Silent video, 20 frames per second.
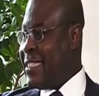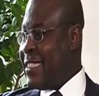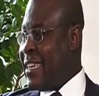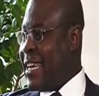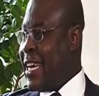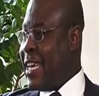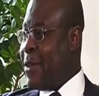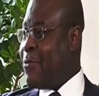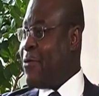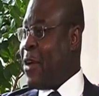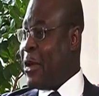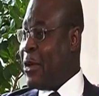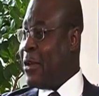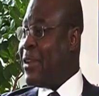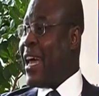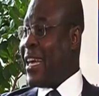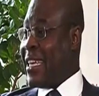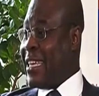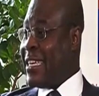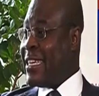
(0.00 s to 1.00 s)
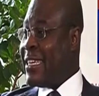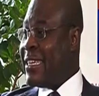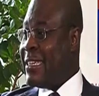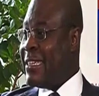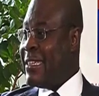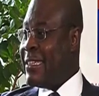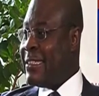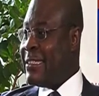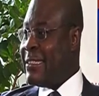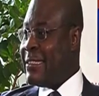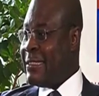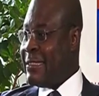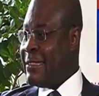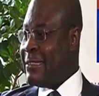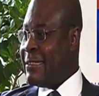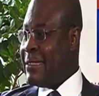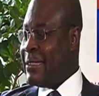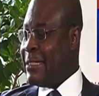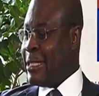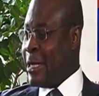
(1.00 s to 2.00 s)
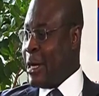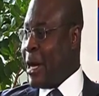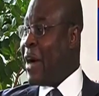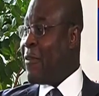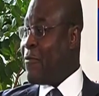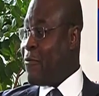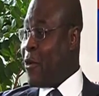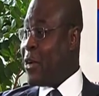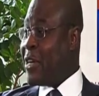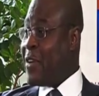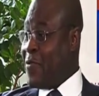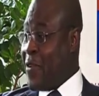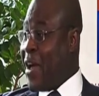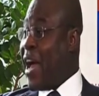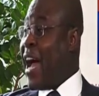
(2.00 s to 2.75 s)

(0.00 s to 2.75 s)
and if you are not lucky, they will have four different